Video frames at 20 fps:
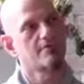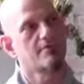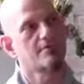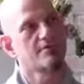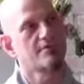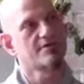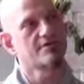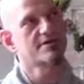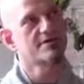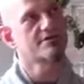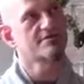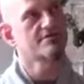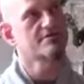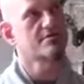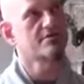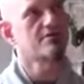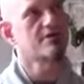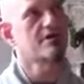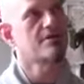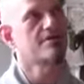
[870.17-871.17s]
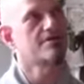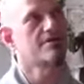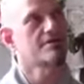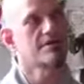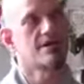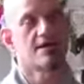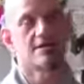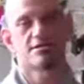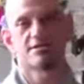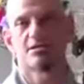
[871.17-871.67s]
So just as love
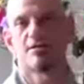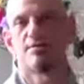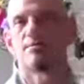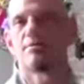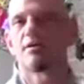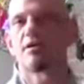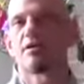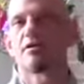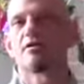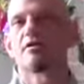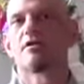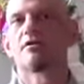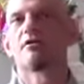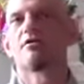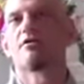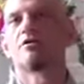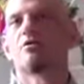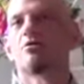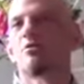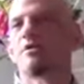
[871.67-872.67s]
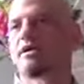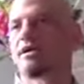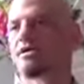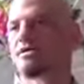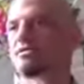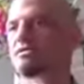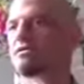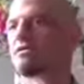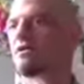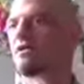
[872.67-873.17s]
is not something we
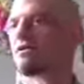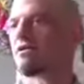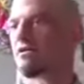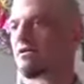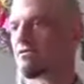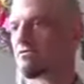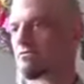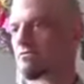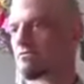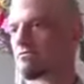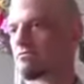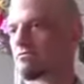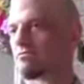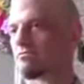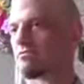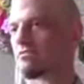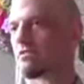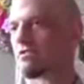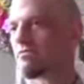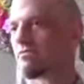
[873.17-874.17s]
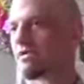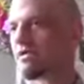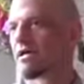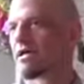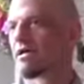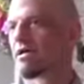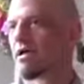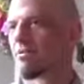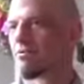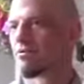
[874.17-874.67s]
can study, right? We
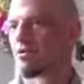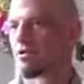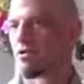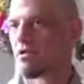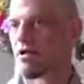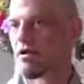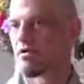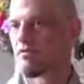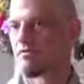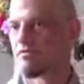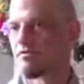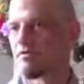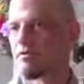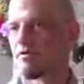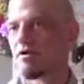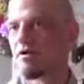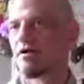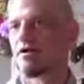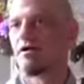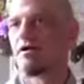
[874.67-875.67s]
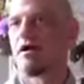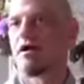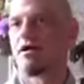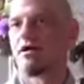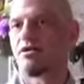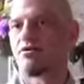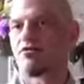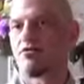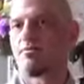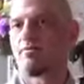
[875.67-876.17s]
cannot put love
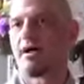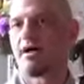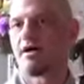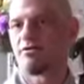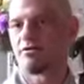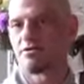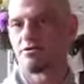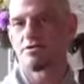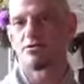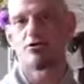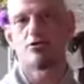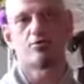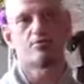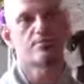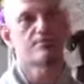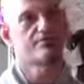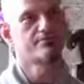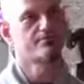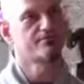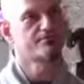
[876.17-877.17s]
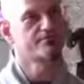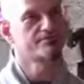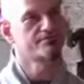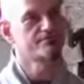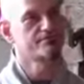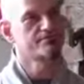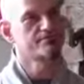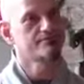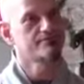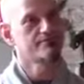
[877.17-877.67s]
under a microscope.
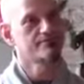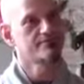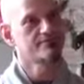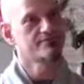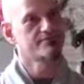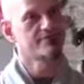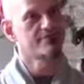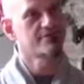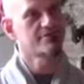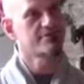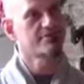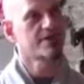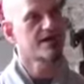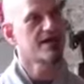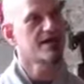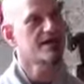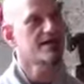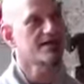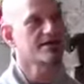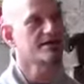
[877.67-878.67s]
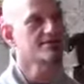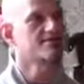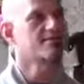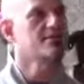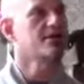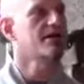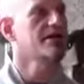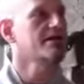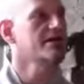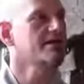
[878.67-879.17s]
We can't
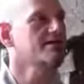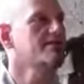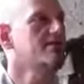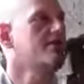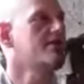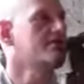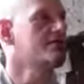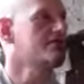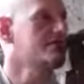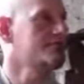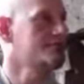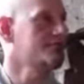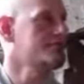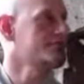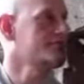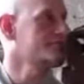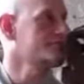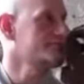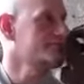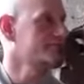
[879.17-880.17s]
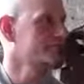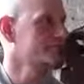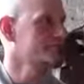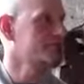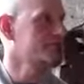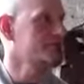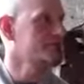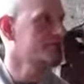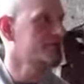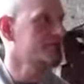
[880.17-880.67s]
explain love
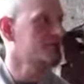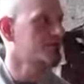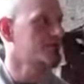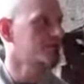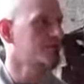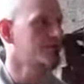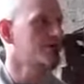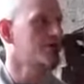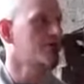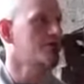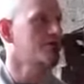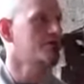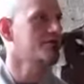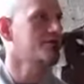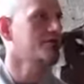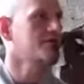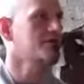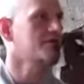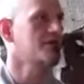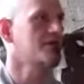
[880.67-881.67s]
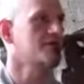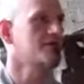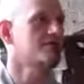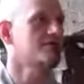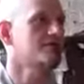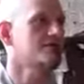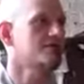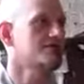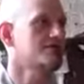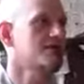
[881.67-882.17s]
to someone. We all feel
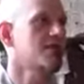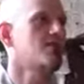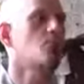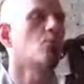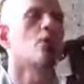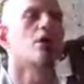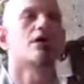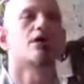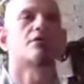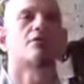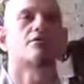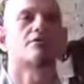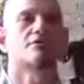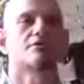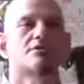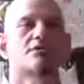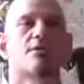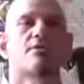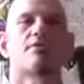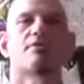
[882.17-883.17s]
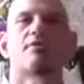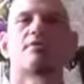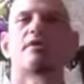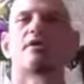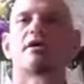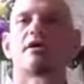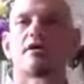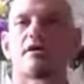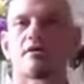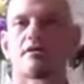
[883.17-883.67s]
love for someone or
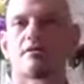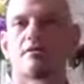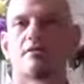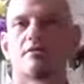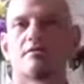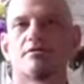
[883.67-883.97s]
something.